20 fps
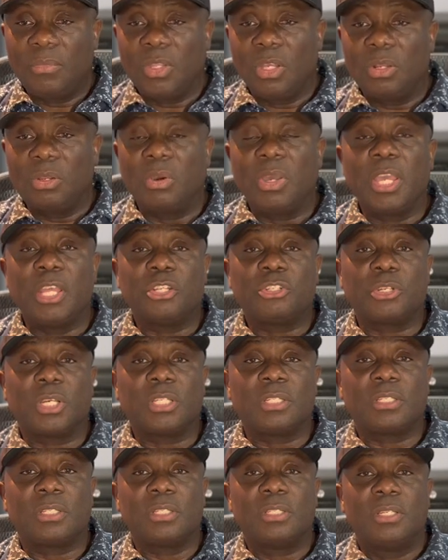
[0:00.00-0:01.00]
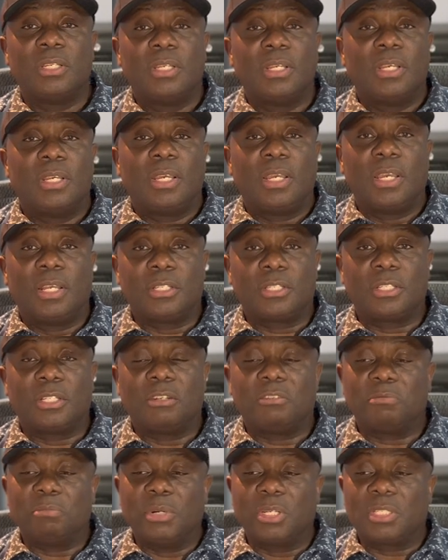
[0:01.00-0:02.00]
you know interest and
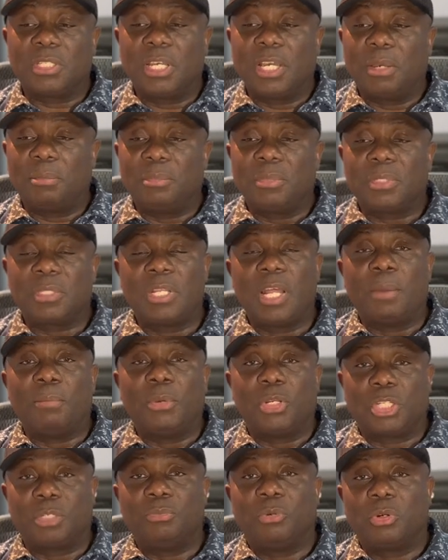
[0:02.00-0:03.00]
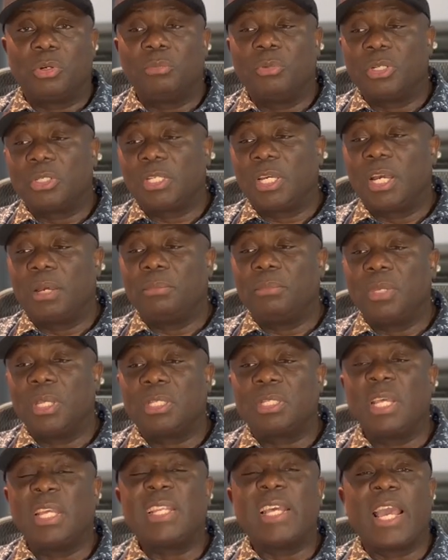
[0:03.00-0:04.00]
stuff. But um, it's not much more, but um,
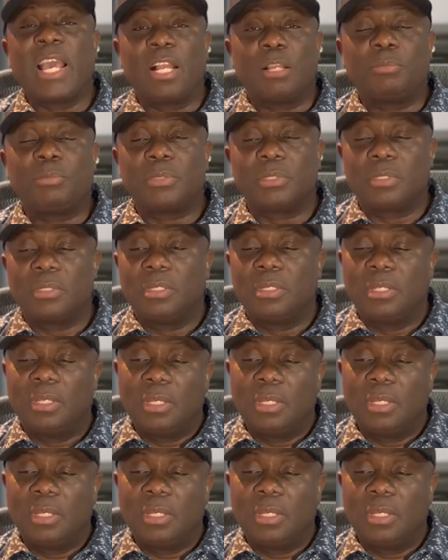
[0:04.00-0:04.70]
it it helps.